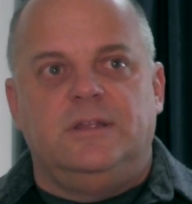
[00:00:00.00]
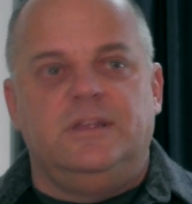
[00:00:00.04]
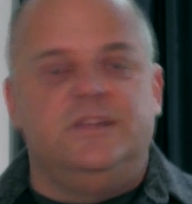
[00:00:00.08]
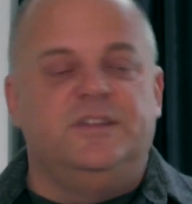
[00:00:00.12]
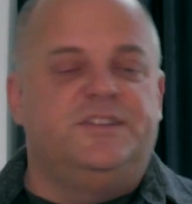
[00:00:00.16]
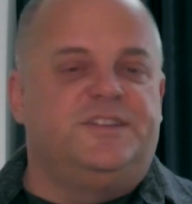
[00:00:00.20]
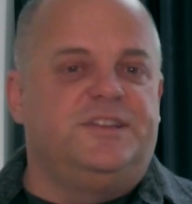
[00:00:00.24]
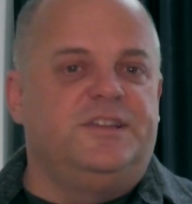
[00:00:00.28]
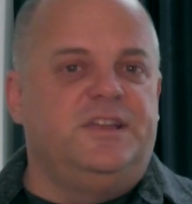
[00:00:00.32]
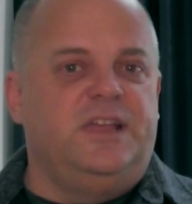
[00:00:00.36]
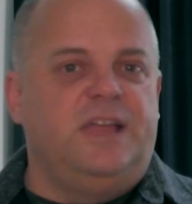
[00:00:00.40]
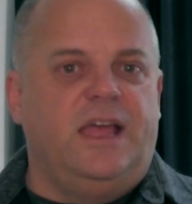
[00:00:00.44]

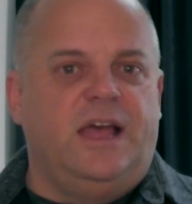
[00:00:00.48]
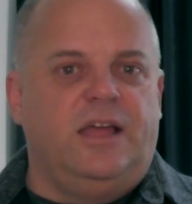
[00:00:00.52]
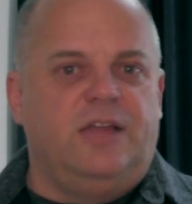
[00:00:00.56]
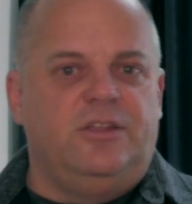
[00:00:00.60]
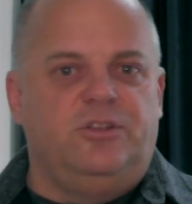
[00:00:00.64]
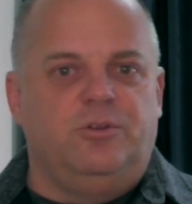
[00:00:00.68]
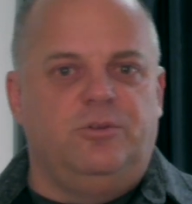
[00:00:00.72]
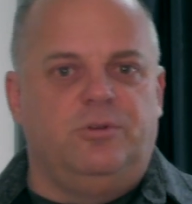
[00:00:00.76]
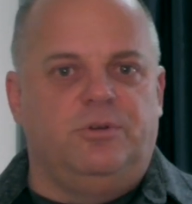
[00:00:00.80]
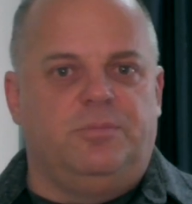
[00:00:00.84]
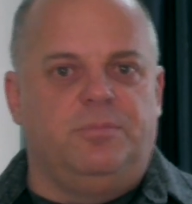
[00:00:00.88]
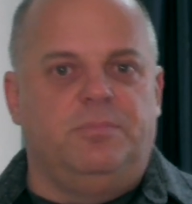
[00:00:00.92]
you see how
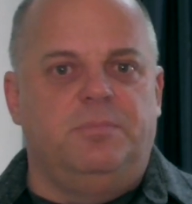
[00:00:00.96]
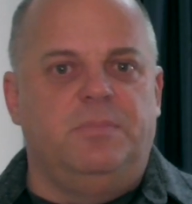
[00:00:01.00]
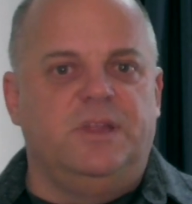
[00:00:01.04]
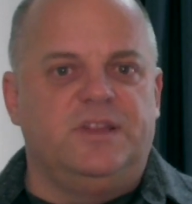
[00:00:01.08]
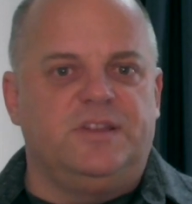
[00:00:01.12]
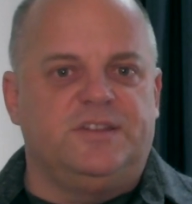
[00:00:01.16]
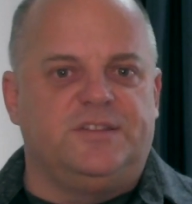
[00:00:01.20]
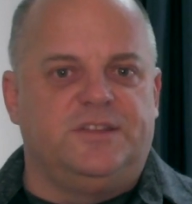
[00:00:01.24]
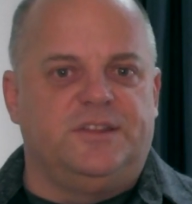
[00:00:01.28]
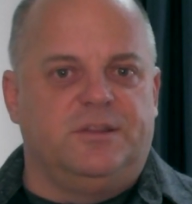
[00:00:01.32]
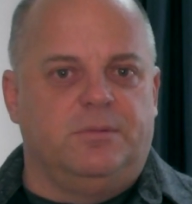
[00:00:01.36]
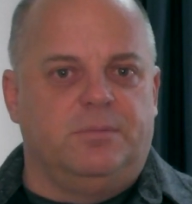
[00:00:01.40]
you would
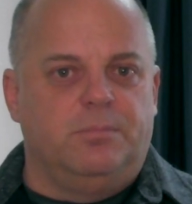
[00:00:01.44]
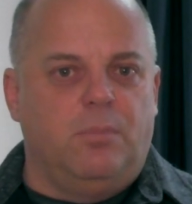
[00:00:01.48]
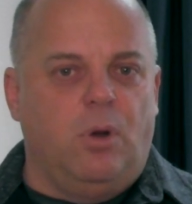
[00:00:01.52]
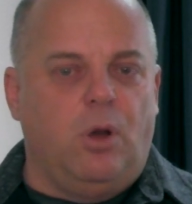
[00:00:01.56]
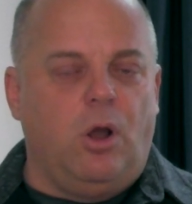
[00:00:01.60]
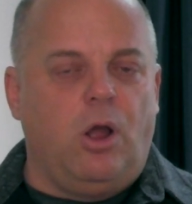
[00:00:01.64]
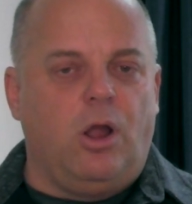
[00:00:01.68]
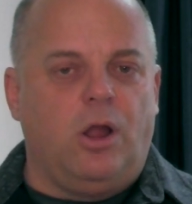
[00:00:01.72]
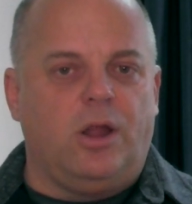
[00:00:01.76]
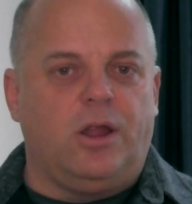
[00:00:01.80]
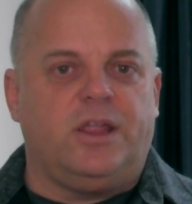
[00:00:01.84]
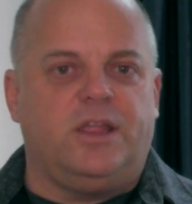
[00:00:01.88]
miss the
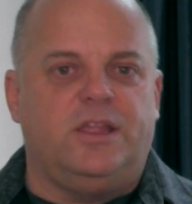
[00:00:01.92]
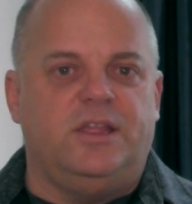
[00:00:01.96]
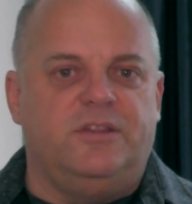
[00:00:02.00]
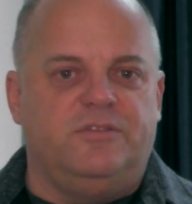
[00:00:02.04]
mark